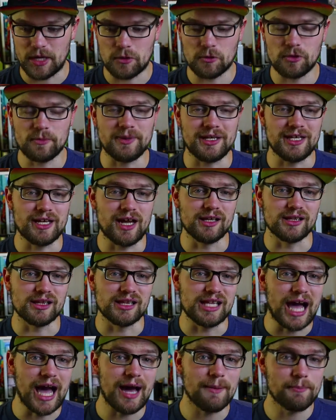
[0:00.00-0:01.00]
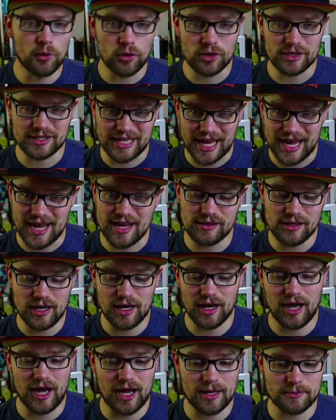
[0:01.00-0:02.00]
There will be a lot more
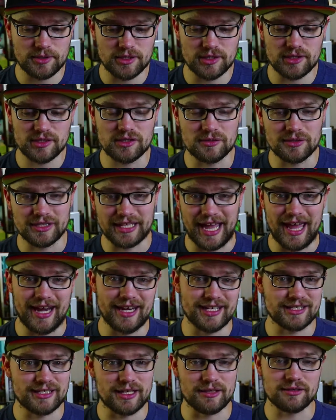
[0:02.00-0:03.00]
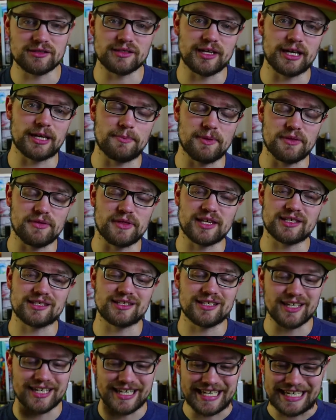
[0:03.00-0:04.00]
dialogue options. So again, it sounds like
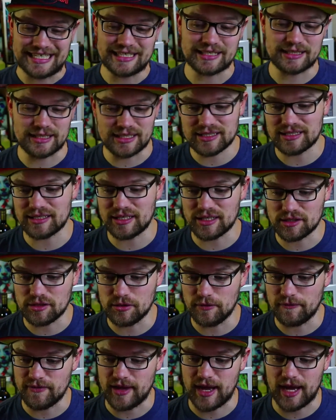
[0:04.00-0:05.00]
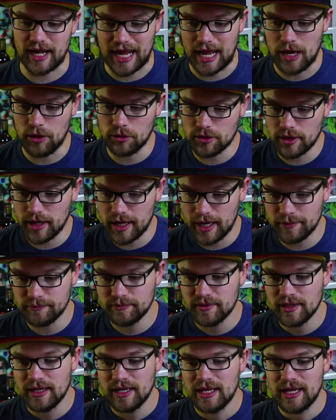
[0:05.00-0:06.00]
Bethesda is listening to fan
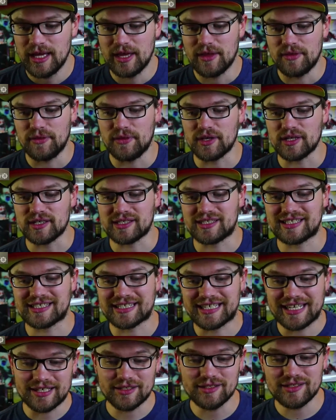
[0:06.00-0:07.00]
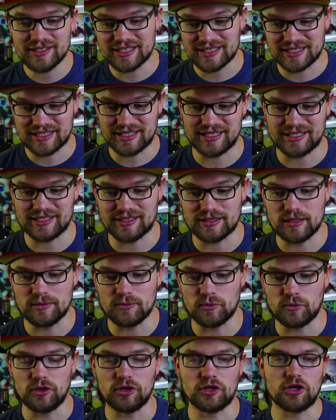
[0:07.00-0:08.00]
outcry. The skills
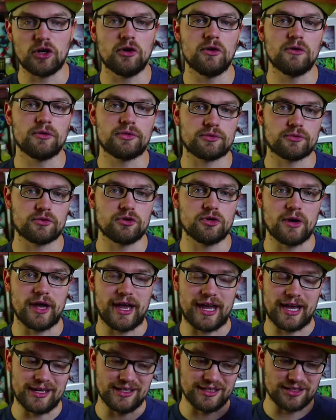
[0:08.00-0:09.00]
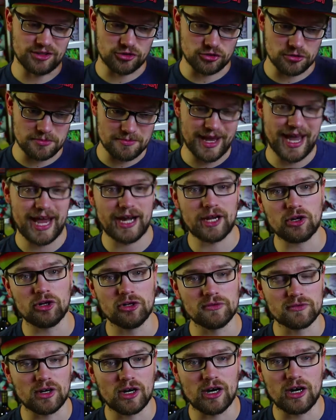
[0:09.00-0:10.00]
system will go through a dramatic
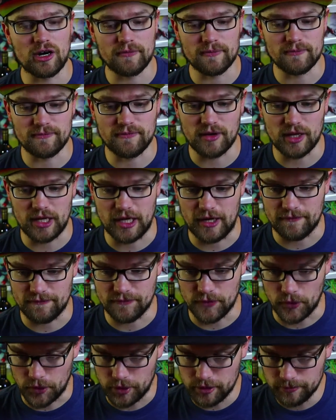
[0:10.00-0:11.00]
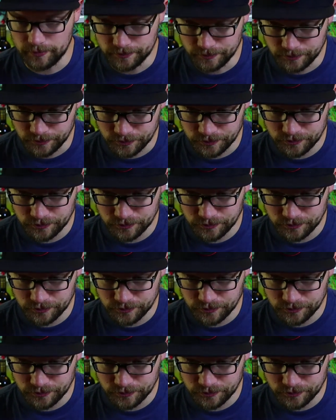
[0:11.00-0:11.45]
overhaul from Fallout 4.